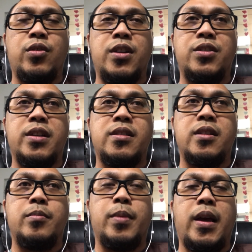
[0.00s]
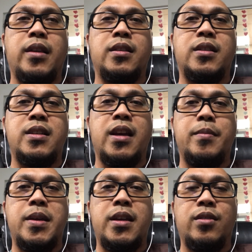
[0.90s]
or adjusted by the
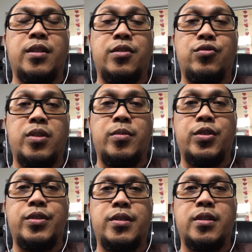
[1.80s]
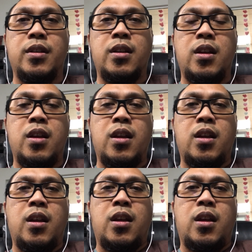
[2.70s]
DME or the distributors.
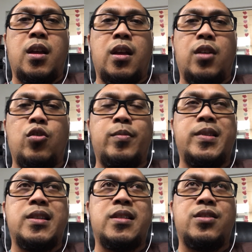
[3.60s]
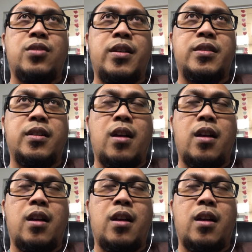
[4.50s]
I uh, hope this starts a